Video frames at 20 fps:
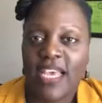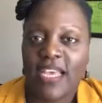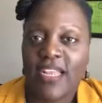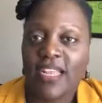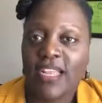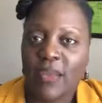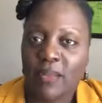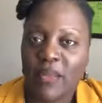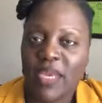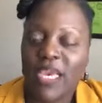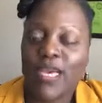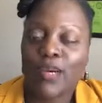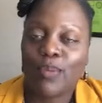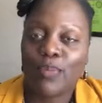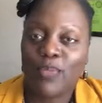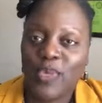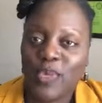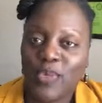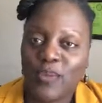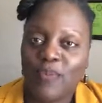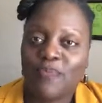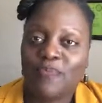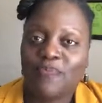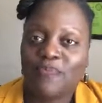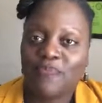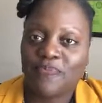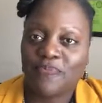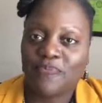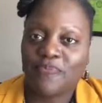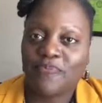Let me help you.
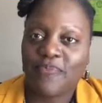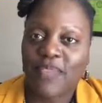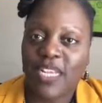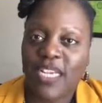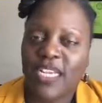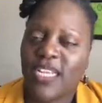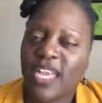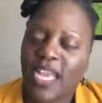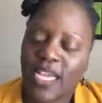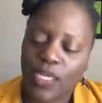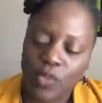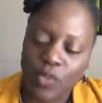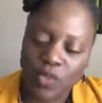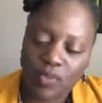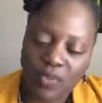Connect with